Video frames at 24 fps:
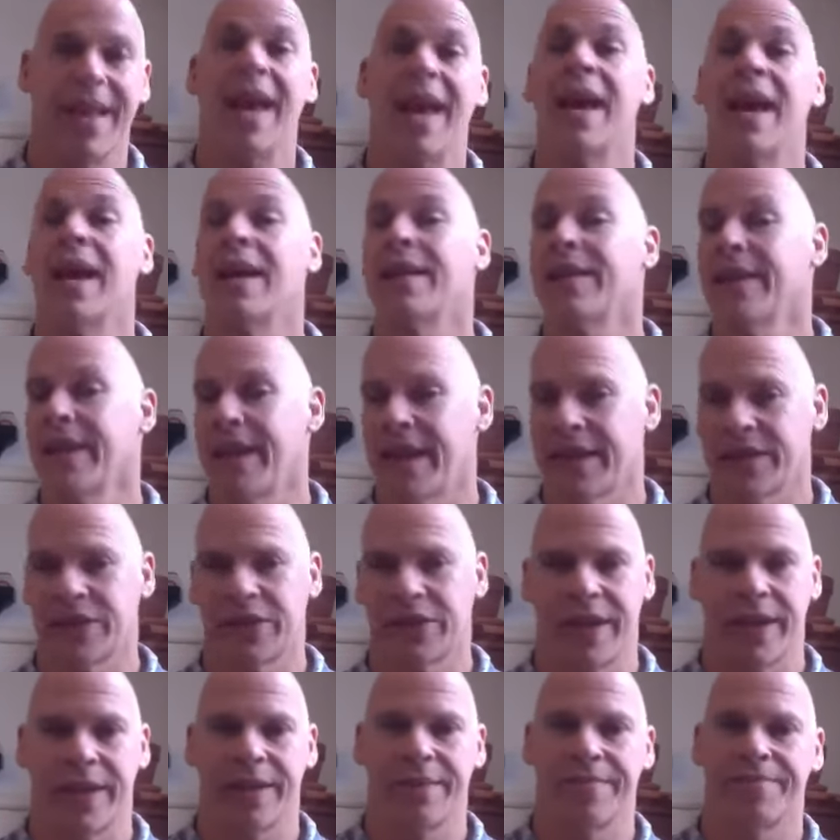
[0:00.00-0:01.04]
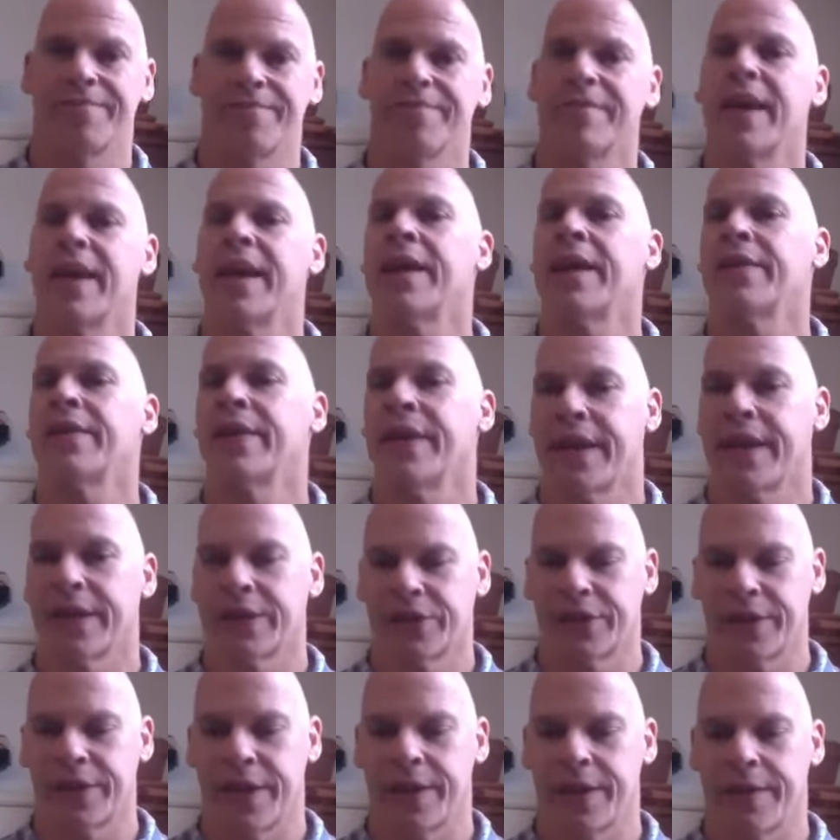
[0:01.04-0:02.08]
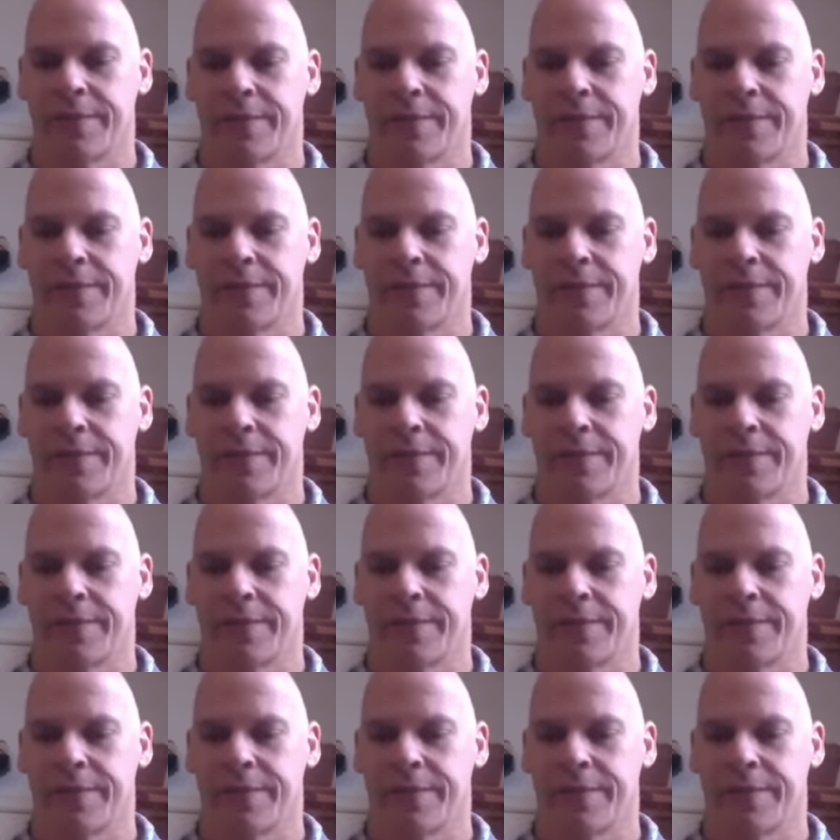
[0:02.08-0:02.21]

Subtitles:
and the next day, and the next day.